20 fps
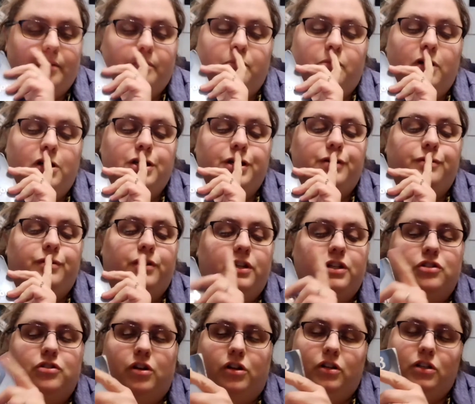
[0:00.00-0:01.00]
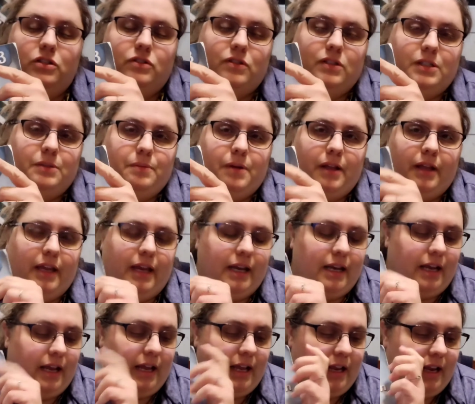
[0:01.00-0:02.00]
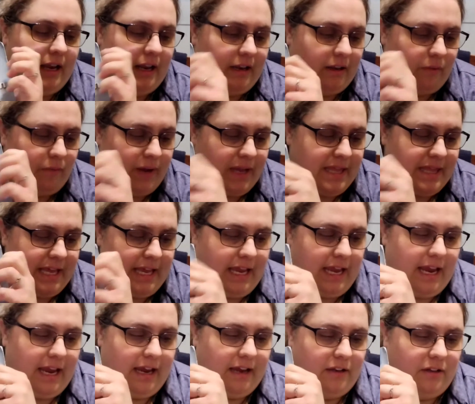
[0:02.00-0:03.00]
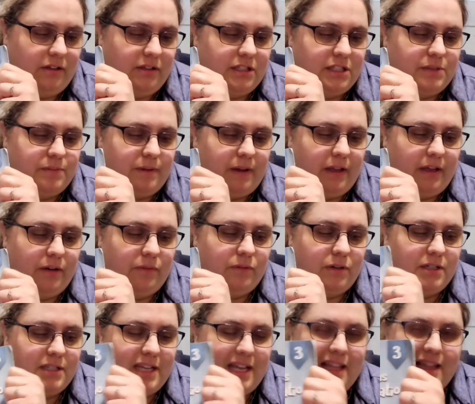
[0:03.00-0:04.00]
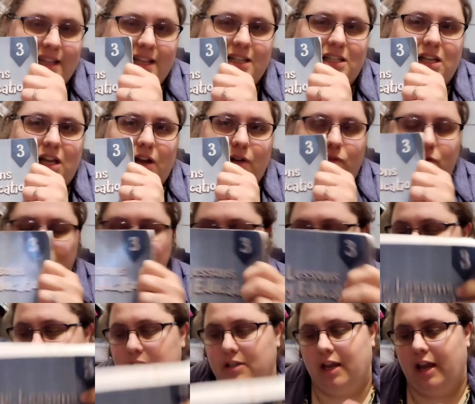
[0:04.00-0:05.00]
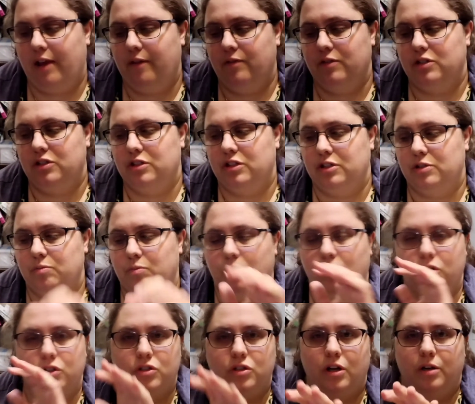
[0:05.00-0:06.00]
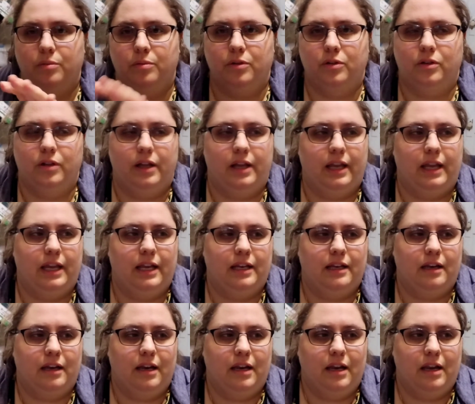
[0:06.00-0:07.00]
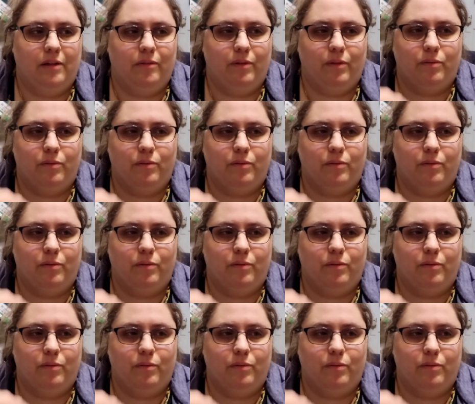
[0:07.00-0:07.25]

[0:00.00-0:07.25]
Richard really struggles with spelling, and the way they handled the spelling words in this, it was just more trouble, and we